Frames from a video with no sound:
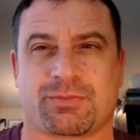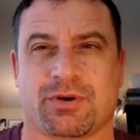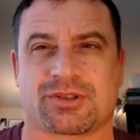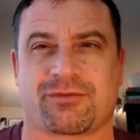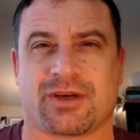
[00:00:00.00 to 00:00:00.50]
was
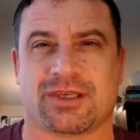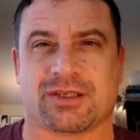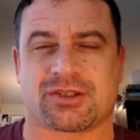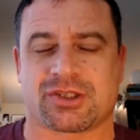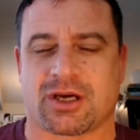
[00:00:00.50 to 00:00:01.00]
supposed to fight
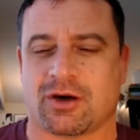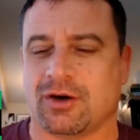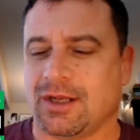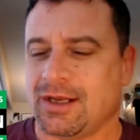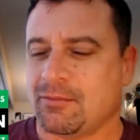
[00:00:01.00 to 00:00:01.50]
didn't
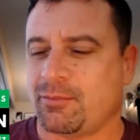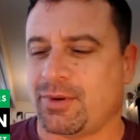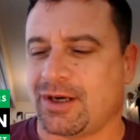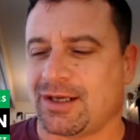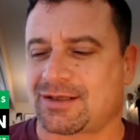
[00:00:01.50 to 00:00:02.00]
show,
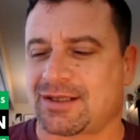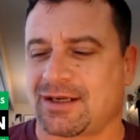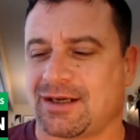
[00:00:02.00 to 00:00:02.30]
but